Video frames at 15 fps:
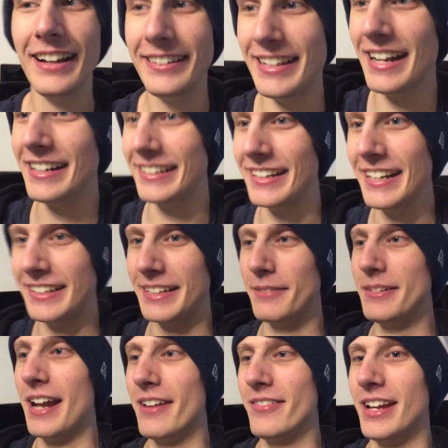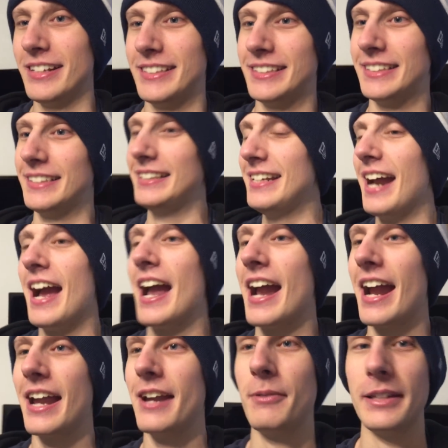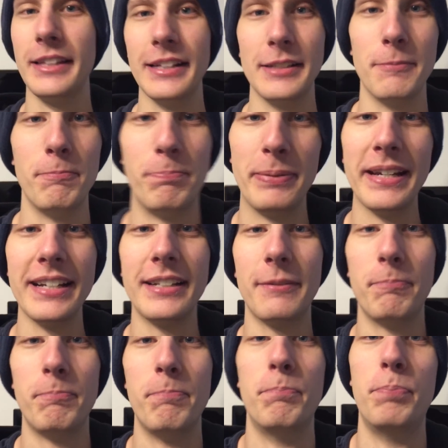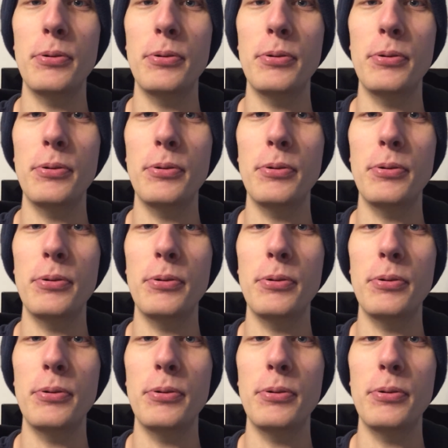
Then kicks him down the slide with his big